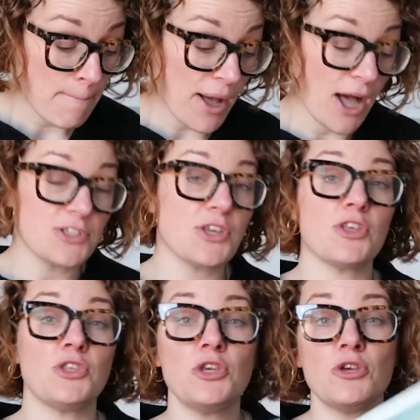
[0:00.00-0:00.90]
but
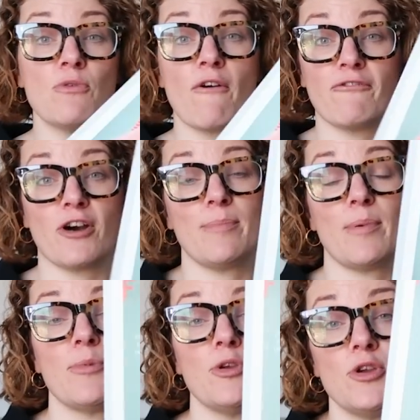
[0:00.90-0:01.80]
the new
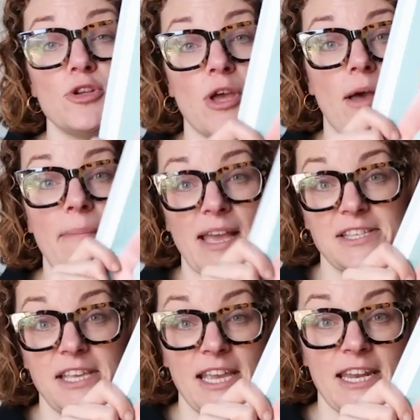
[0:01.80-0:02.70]
Fibre Mood
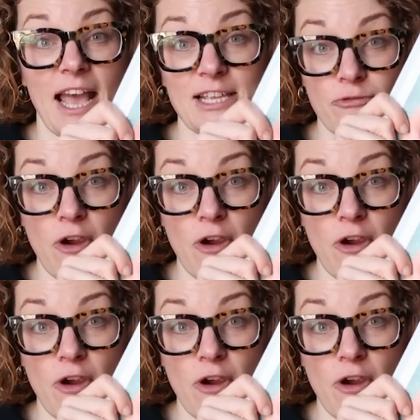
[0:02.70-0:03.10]
magazine has